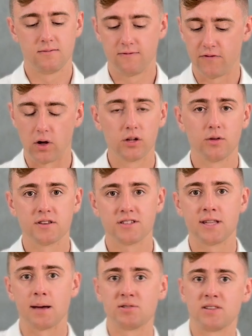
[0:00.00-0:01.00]
follow the
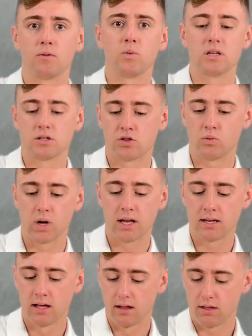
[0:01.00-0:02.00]
steps that we just
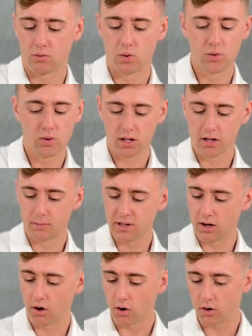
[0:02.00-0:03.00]
went through a little
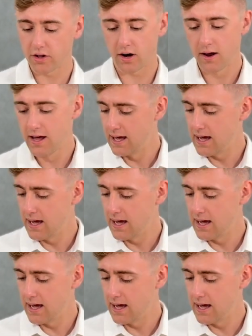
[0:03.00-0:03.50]
bit earlier.